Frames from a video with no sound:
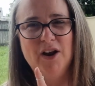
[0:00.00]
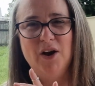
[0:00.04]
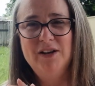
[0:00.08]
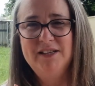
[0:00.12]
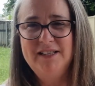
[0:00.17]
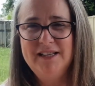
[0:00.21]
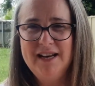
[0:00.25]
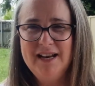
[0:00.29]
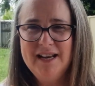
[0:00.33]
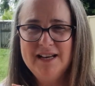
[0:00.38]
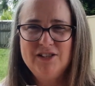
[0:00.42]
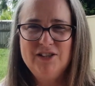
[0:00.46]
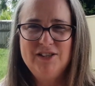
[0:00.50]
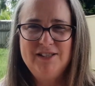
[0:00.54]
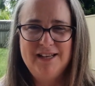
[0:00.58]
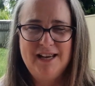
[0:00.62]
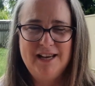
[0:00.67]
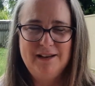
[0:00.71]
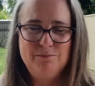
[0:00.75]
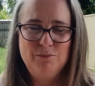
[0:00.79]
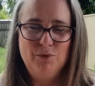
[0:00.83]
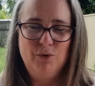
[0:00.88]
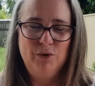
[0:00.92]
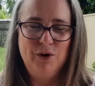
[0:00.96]
I did actually
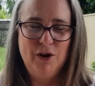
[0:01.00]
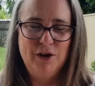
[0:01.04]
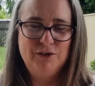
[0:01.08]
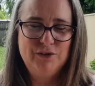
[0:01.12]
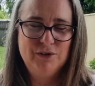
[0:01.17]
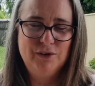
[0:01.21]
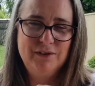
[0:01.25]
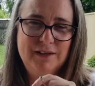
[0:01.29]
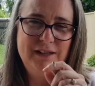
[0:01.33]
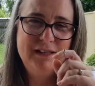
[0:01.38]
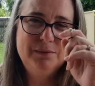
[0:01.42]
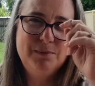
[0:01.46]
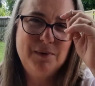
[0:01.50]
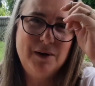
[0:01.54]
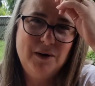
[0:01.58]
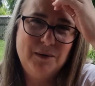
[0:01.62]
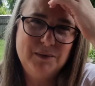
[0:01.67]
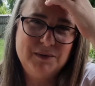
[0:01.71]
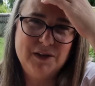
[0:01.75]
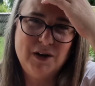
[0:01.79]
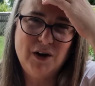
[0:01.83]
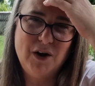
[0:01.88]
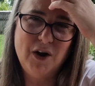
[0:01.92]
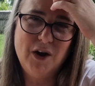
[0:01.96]
take more notes on this when I
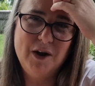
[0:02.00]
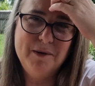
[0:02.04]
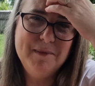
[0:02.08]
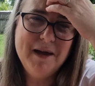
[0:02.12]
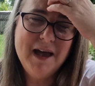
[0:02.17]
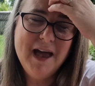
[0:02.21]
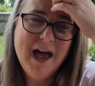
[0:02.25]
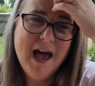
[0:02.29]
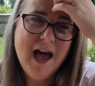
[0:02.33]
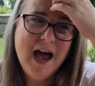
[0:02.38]
was at home,